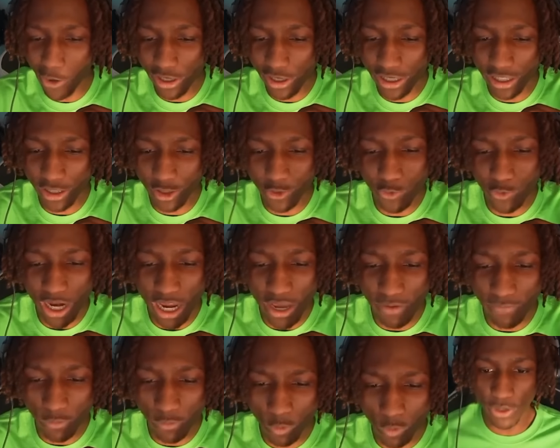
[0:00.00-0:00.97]
they start
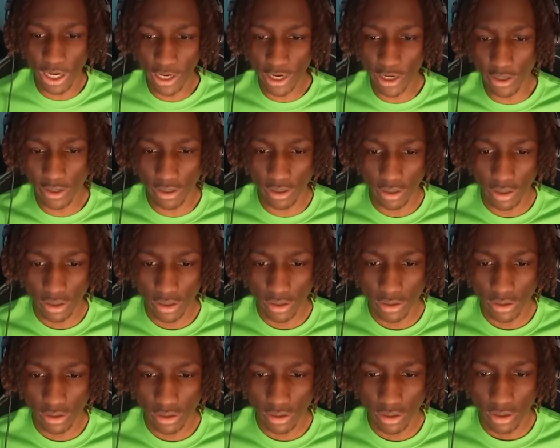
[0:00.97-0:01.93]
shooting.
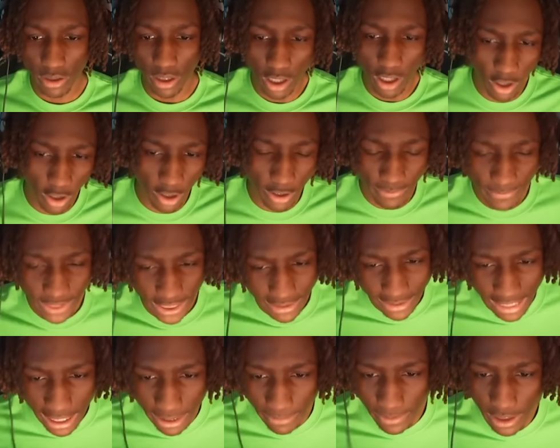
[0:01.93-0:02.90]
Raud gets the feeling
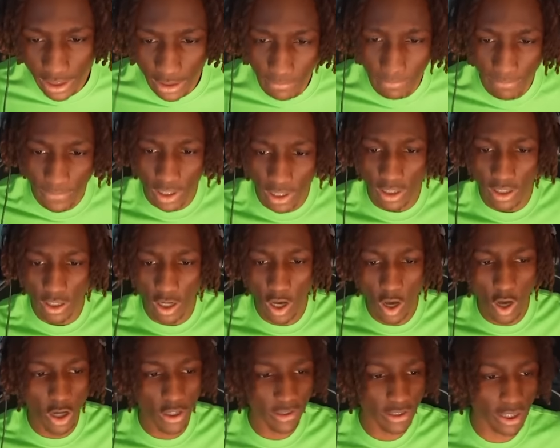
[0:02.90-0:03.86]
that Quanny
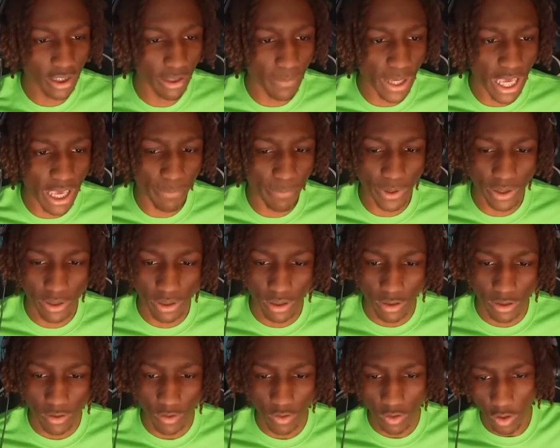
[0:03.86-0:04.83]
isn't going to give
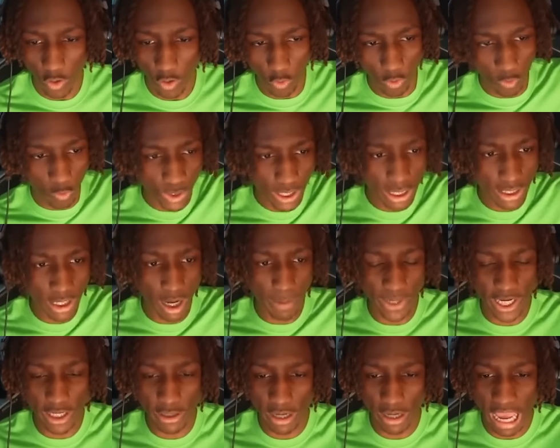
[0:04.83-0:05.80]
him the time that he
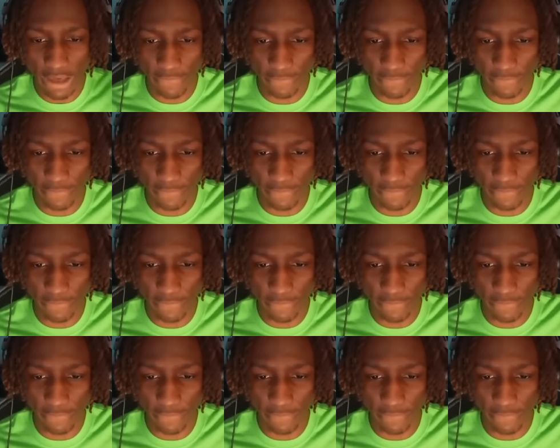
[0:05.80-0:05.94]
wants.